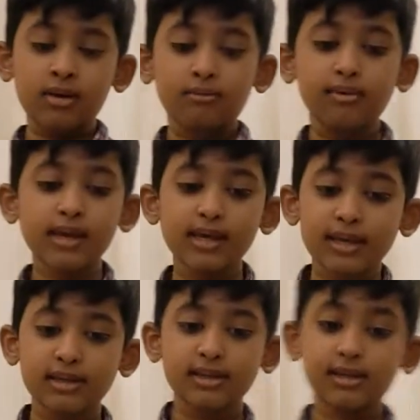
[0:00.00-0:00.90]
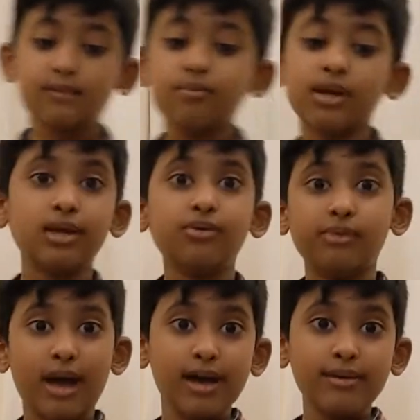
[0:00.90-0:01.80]
we can simply do
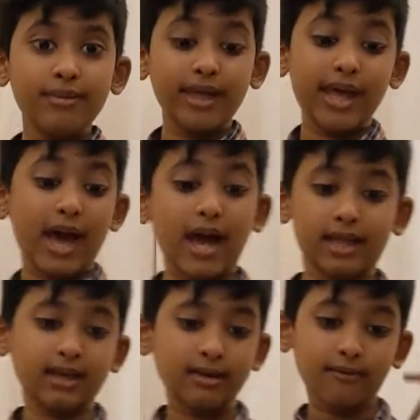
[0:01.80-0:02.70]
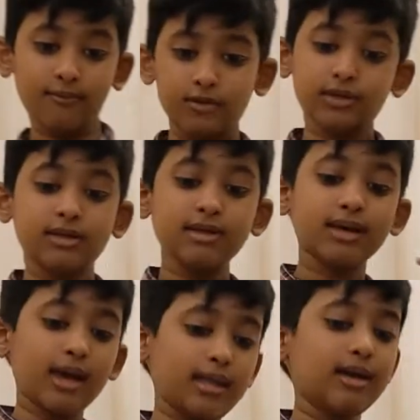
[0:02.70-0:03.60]
that by adding the forces
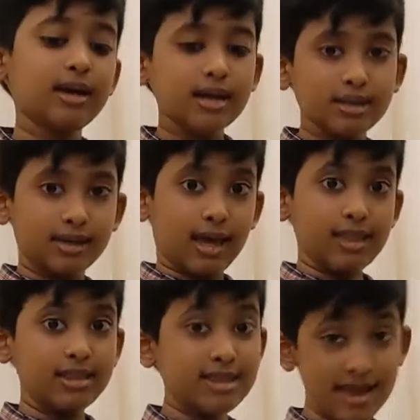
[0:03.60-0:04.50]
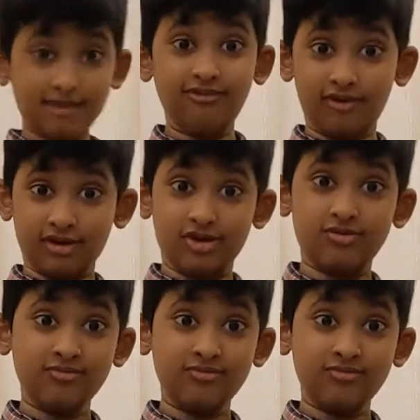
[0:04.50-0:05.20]
together to get net force.